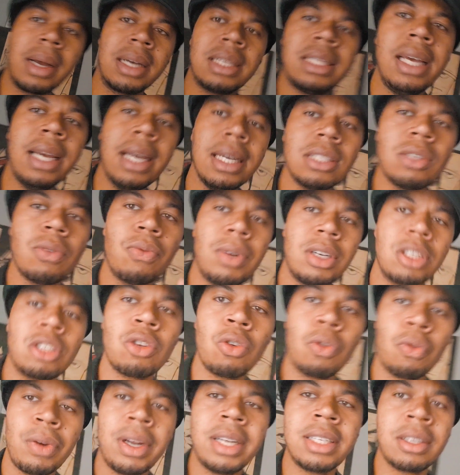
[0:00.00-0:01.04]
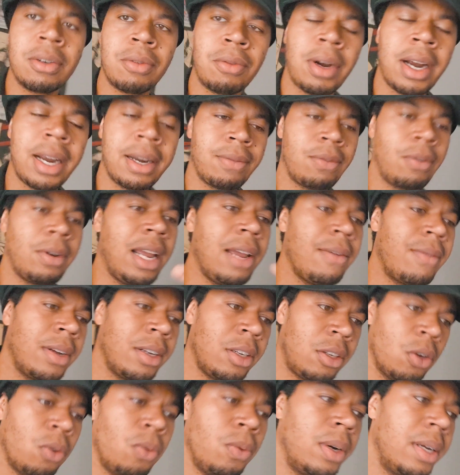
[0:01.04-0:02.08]
Because his original reason, right, for even
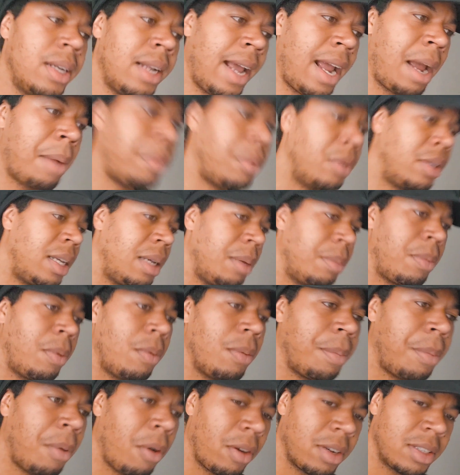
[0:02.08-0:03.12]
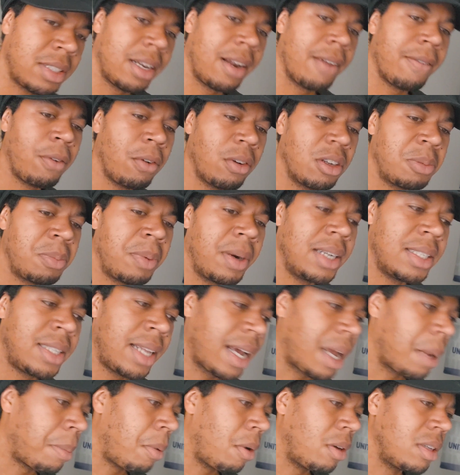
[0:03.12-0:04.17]
doing the amputee parts in the first place,
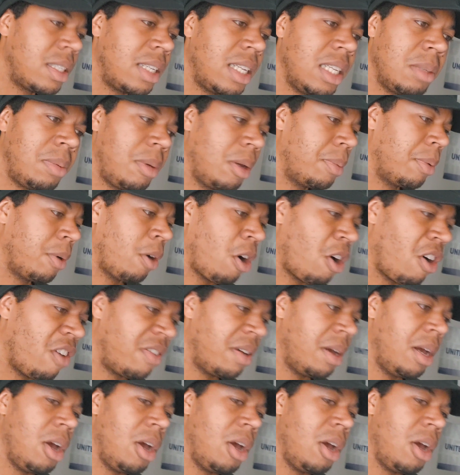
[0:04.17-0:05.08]
taking parts of these people off